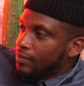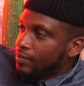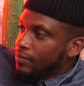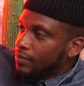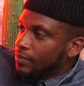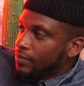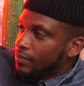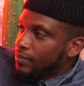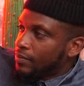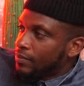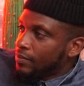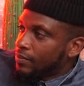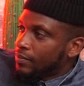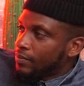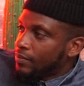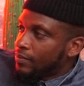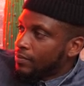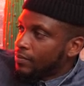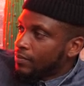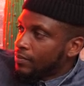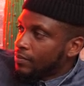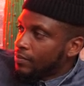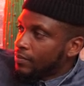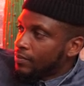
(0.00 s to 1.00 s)

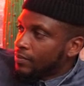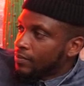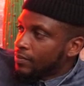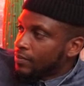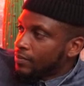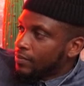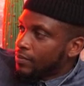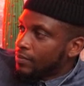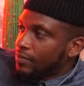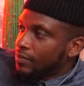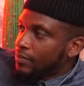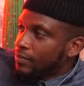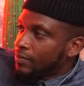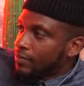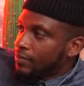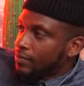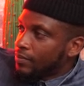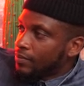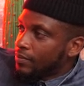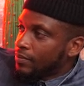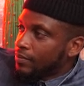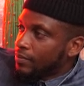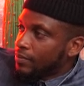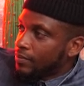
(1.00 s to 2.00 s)

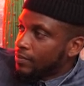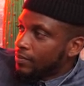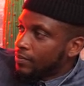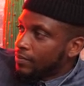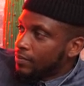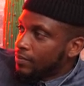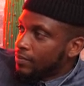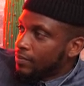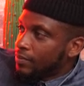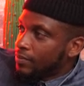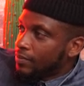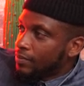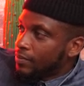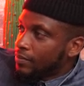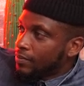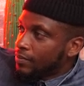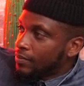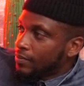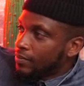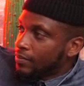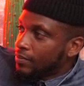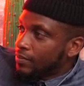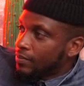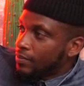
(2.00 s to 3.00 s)

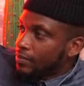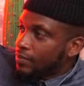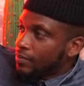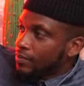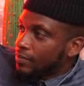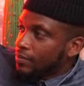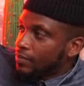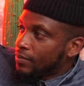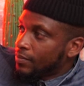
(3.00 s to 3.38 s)
The person shown says nothing.